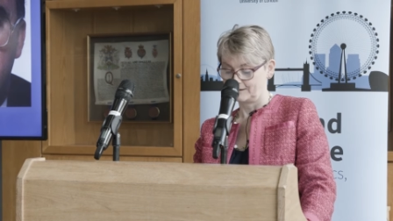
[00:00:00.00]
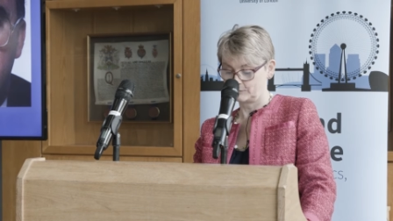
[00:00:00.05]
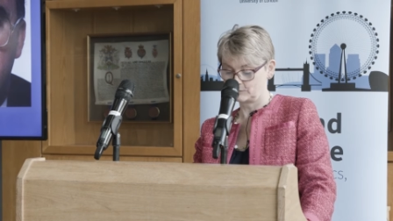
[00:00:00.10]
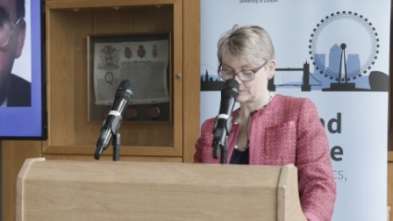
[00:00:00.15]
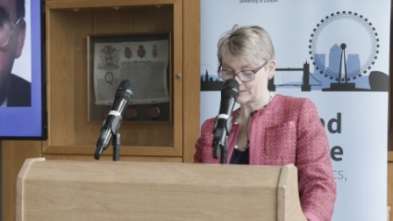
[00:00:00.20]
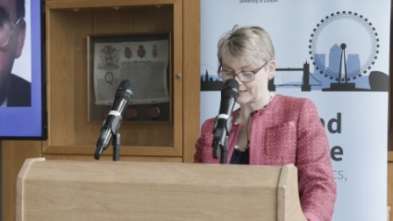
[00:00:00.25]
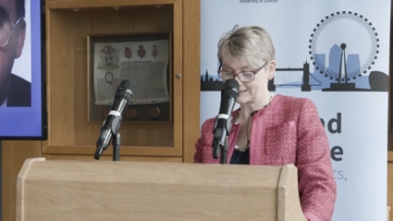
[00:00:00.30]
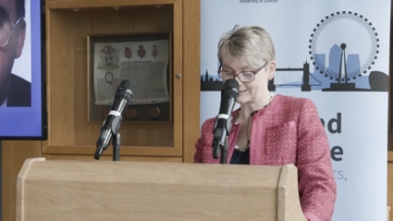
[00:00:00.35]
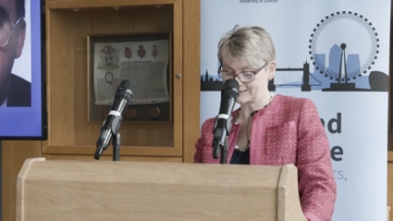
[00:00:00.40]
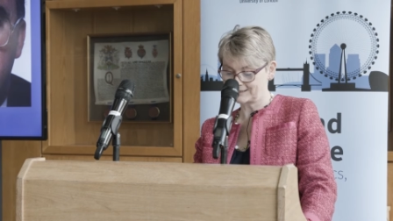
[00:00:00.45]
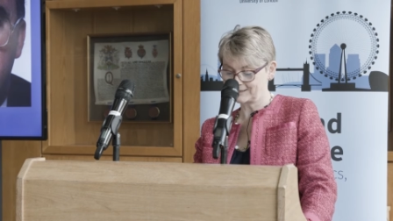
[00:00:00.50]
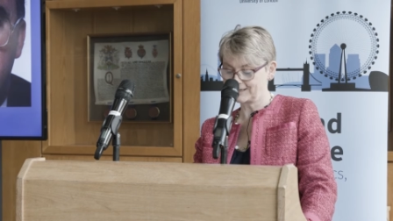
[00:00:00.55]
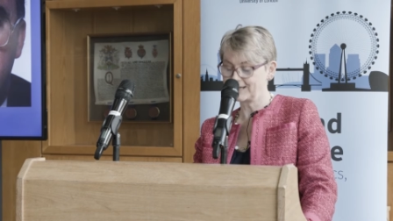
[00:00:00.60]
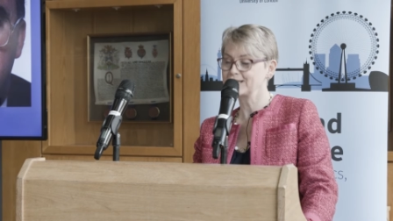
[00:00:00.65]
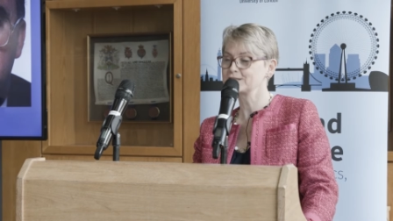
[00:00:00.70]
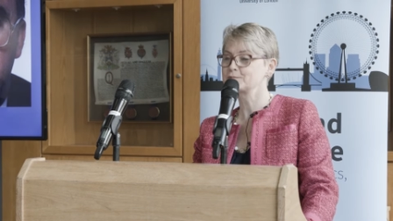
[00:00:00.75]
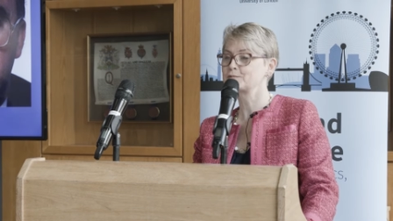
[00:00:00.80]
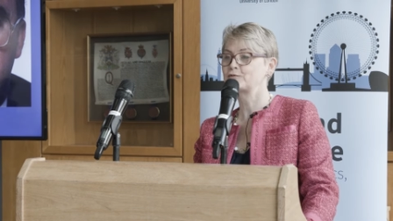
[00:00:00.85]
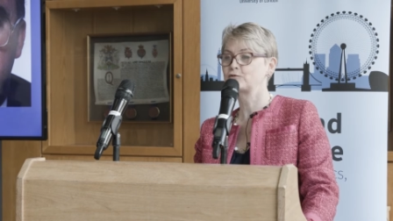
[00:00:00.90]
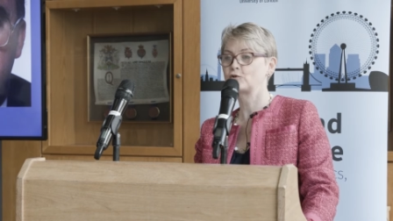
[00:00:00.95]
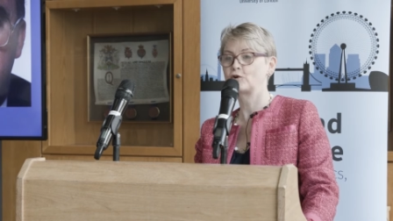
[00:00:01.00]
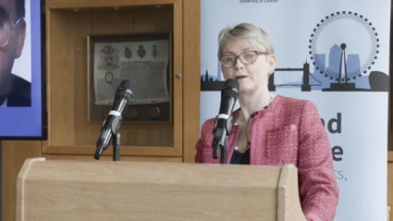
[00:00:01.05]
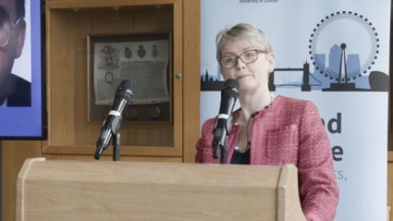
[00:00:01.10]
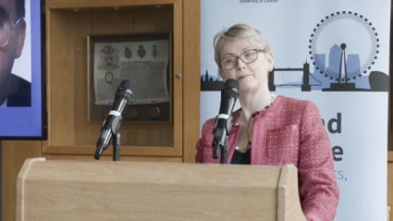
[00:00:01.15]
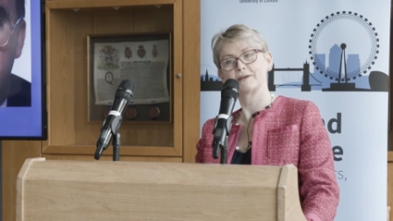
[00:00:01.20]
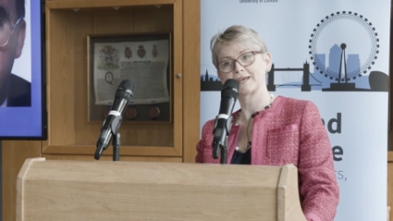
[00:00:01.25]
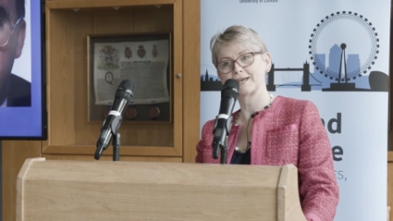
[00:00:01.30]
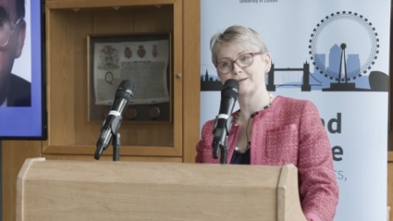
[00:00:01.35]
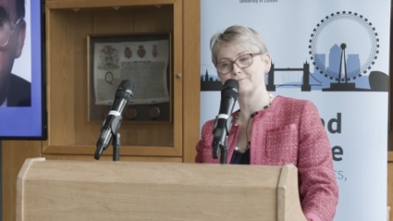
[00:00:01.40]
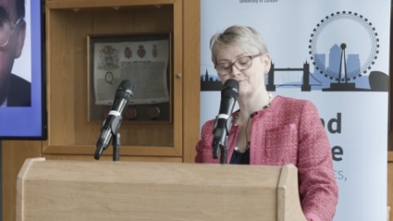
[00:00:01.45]
It was 18 years before I
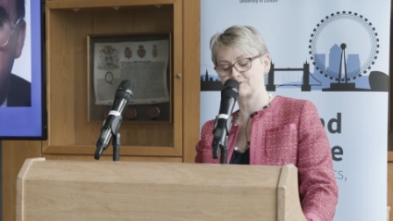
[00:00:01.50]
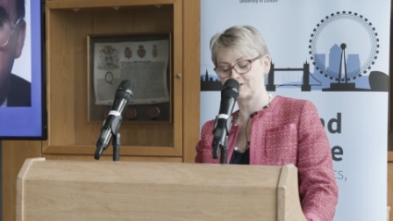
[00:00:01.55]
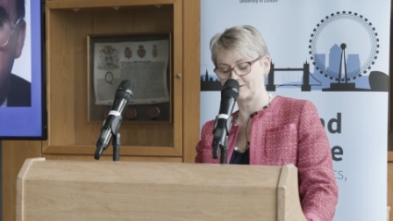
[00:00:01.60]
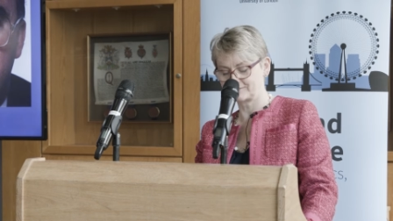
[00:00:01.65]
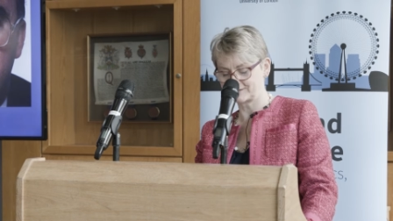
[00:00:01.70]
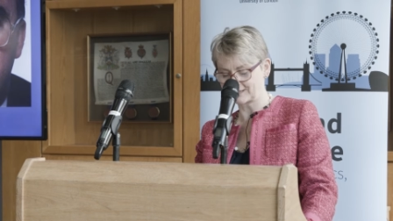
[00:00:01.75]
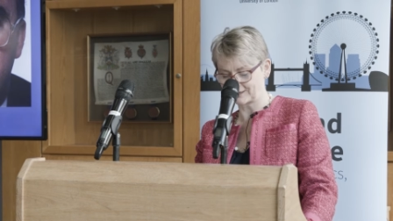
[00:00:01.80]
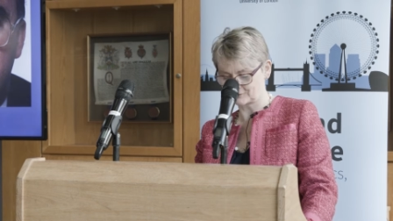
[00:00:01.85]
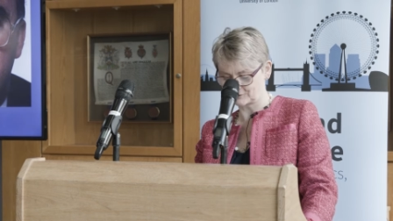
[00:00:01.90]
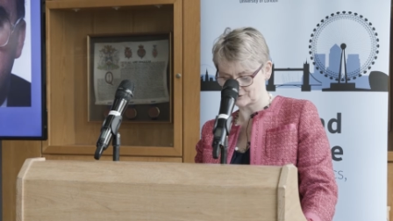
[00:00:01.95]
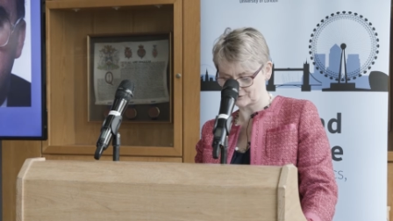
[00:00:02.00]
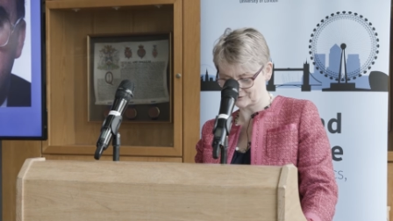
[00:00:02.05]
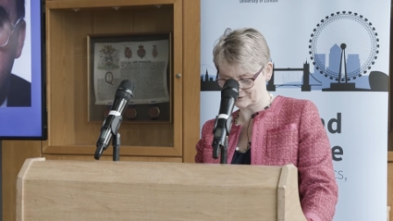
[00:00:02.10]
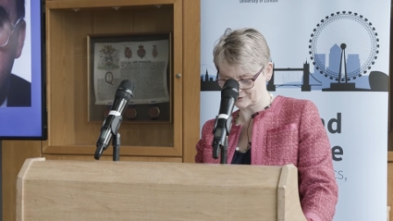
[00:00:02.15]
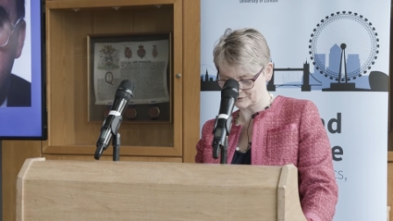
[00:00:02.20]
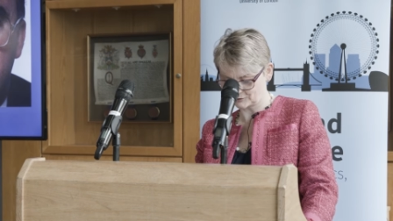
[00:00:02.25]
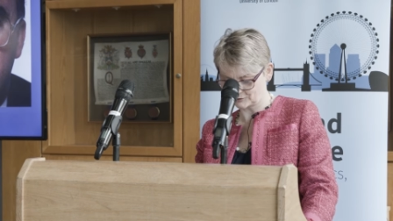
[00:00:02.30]
became Chief Secretary